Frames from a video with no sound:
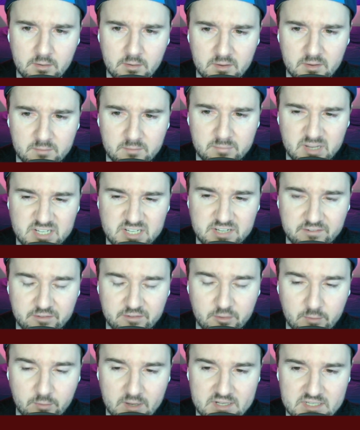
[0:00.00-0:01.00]
Pitching for the
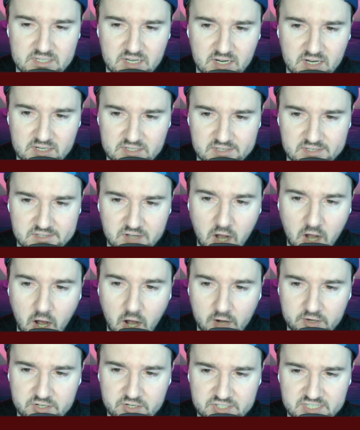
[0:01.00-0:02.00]
Red Sox is
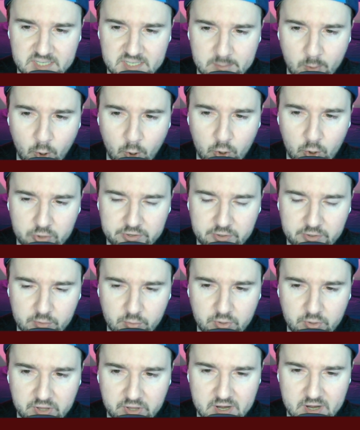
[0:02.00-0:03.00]
Connor Seabold
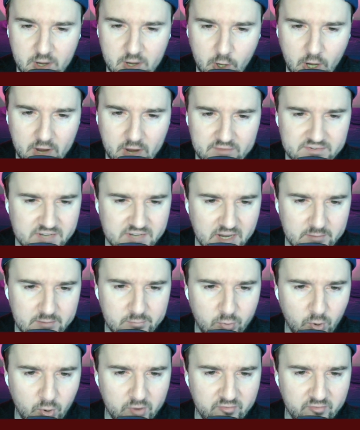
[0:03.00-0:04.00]
with an ERA of
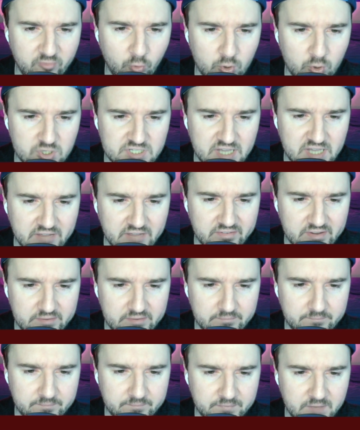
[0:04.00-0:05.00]

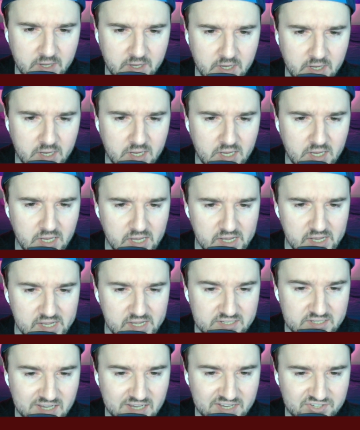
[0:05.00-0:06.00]
10.47.
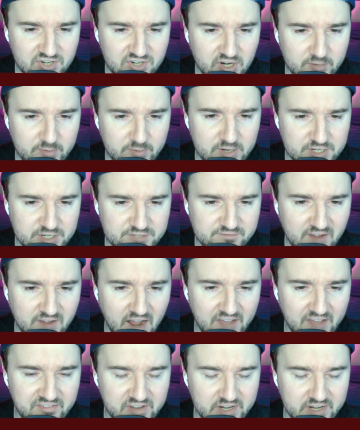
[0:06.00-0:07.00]
His last start, he pitched
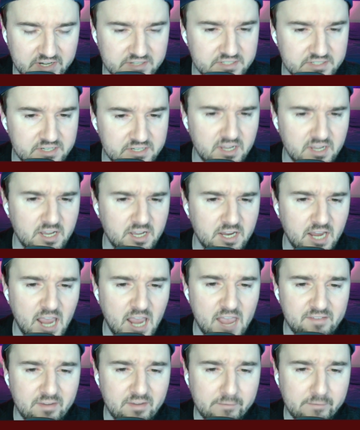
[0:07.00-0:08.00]
five innings,
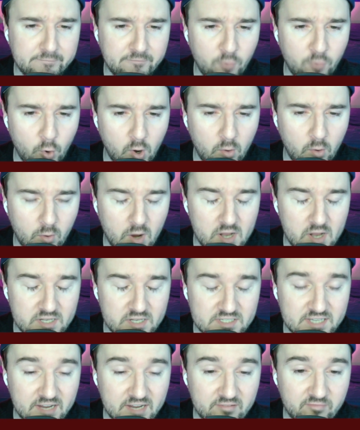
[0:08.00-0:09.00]
gave up four runs,
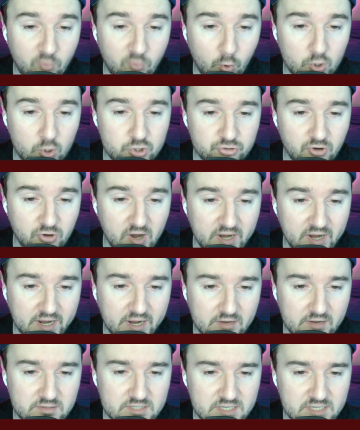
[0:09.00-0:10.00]
had four
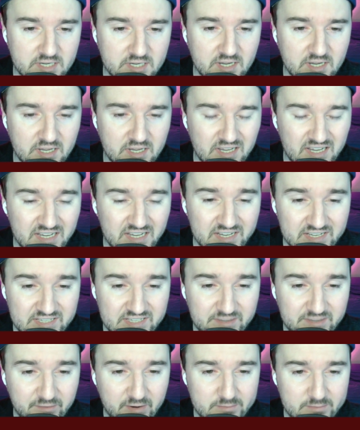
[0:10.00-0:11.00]
strikeouts. He's
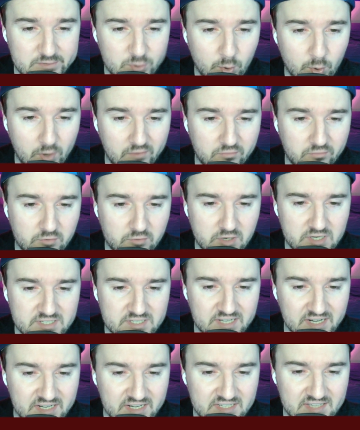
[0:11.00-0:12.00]
given up 12 runs
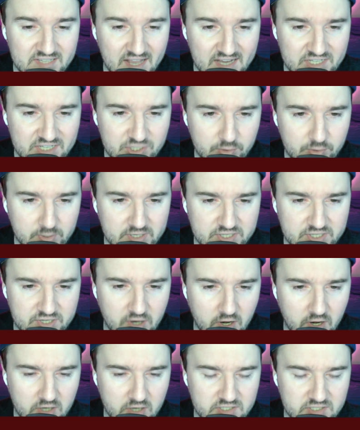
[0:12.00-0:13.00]
in his last three
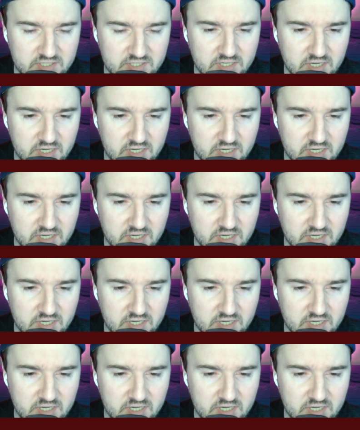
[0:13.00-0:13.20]
starts.